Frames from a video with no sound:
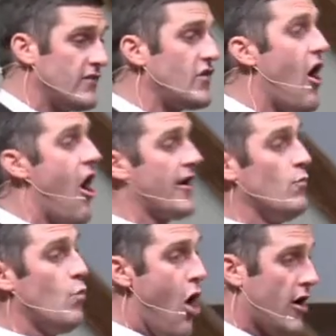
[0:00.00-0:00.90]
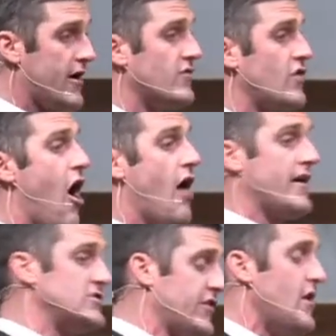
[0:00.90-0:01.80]
and talk
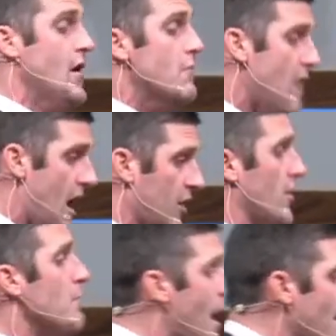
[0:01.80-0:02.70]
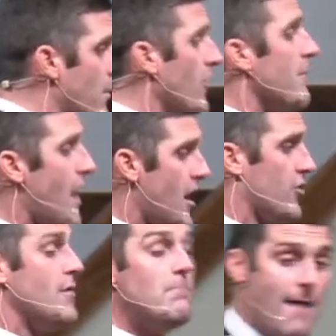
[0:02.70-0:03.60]
and just mutter and mumble,
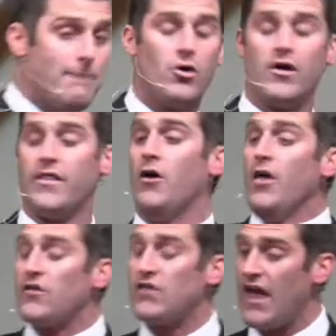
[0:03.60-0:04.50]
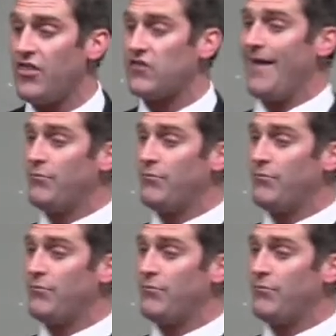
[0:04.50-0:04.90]
and they'll say the same